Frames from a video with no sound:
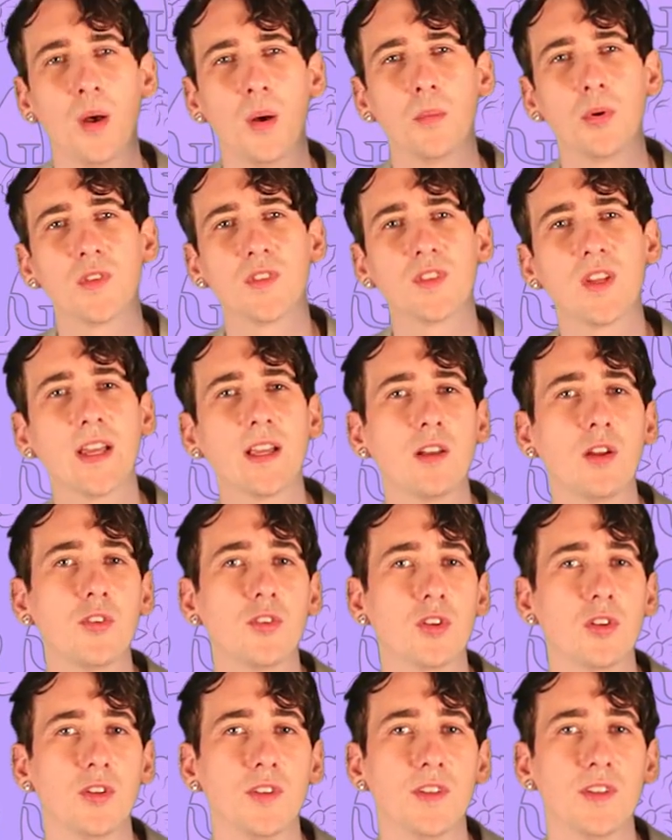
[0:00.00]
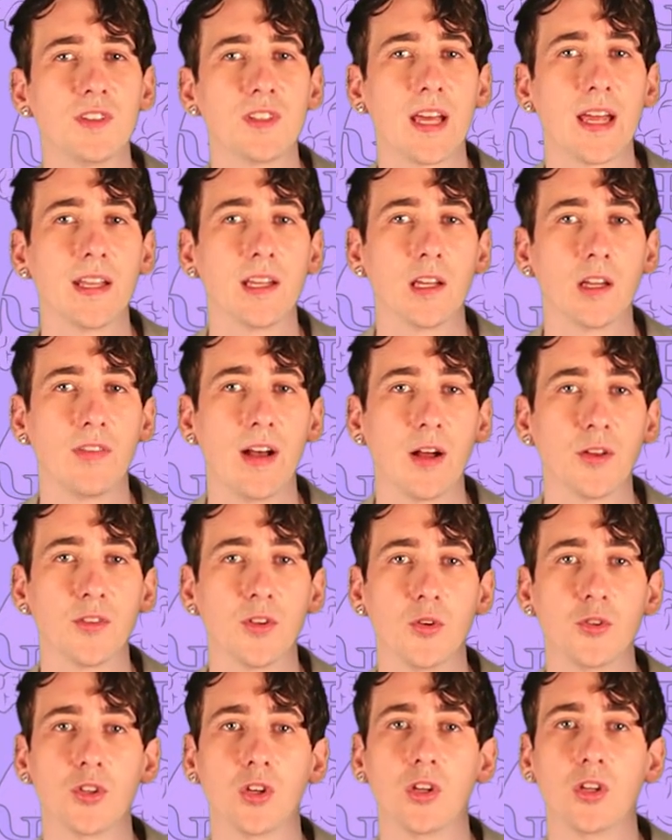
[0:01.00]
But psychological understanding of how
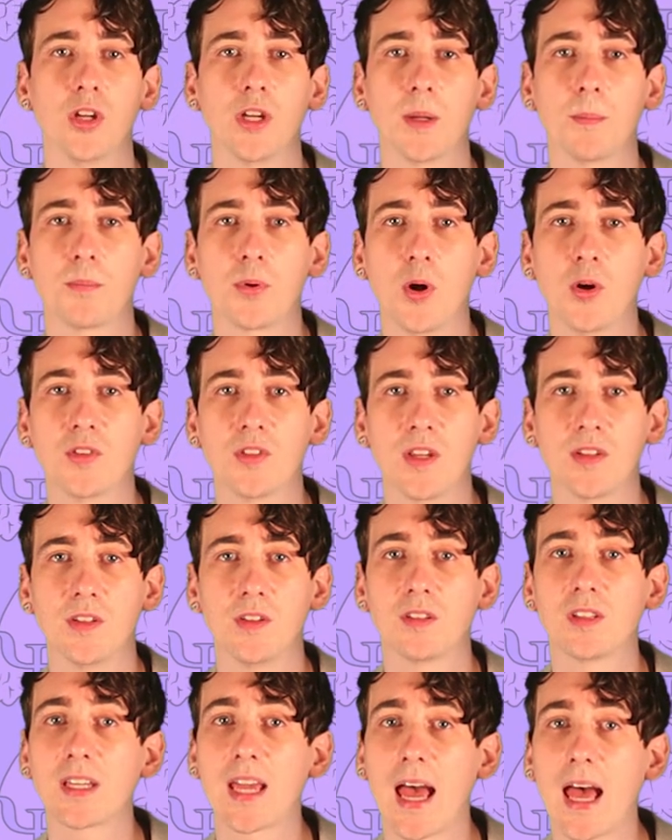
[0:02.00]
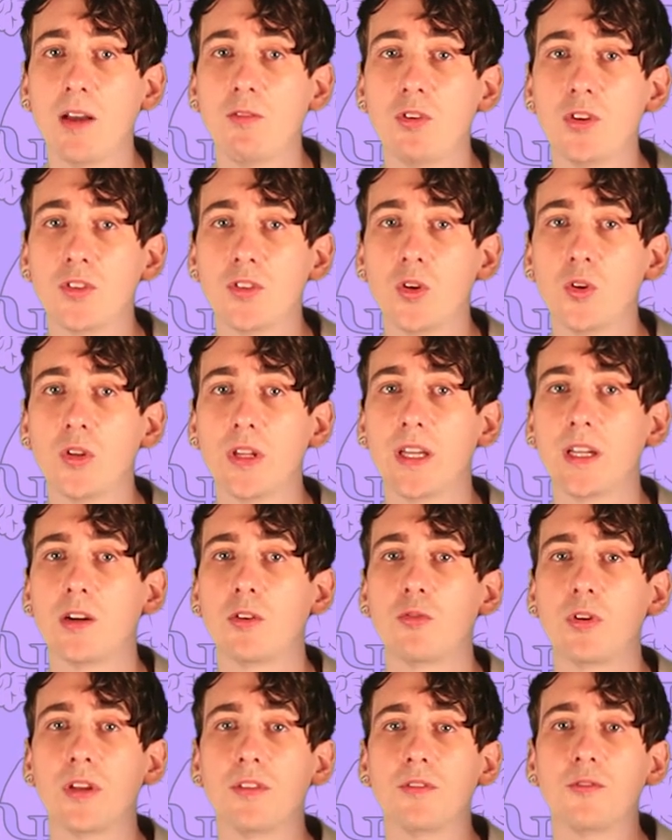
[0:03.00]
social learning processes can result in a
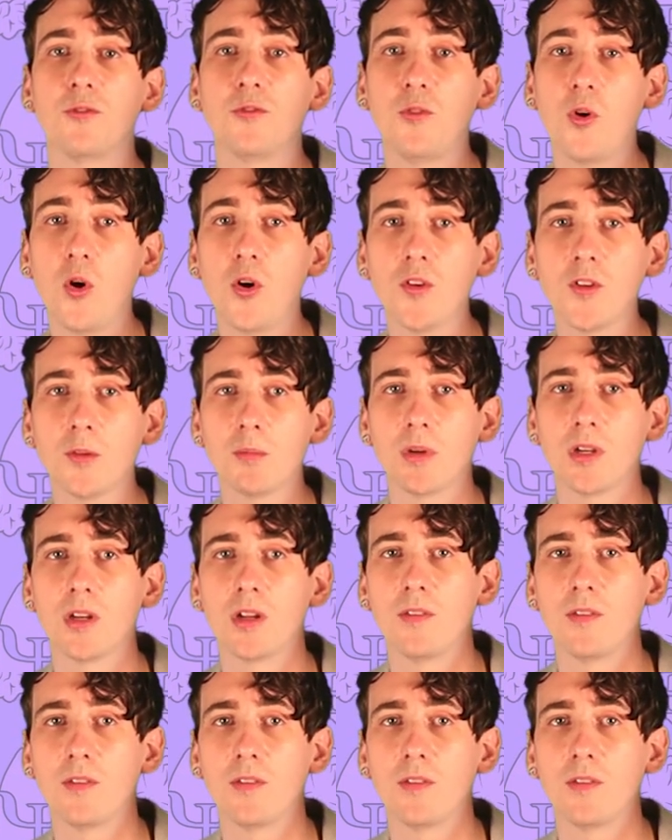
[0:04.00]
reinforcement